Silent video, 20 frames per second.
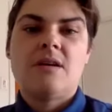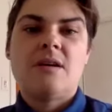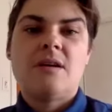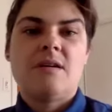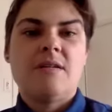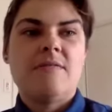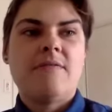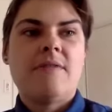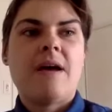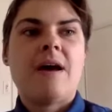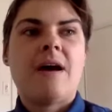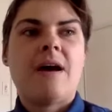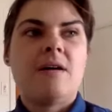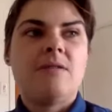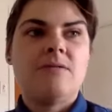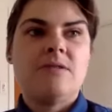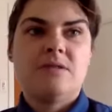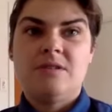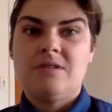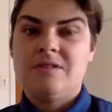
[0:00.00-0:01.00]
of how
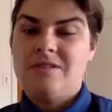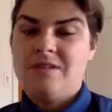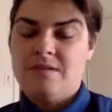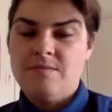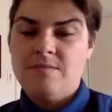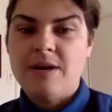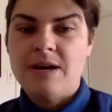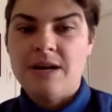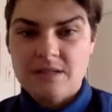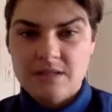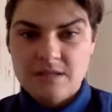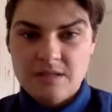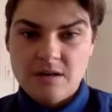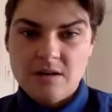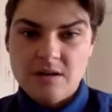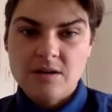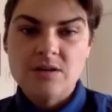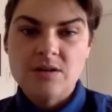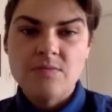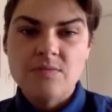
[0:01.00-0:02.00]
this is impacting
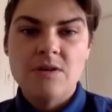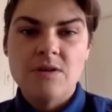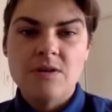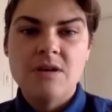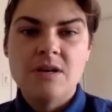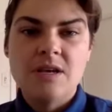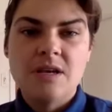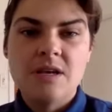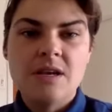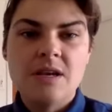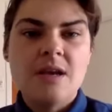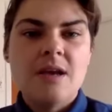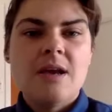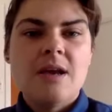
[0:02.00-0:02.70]
our community,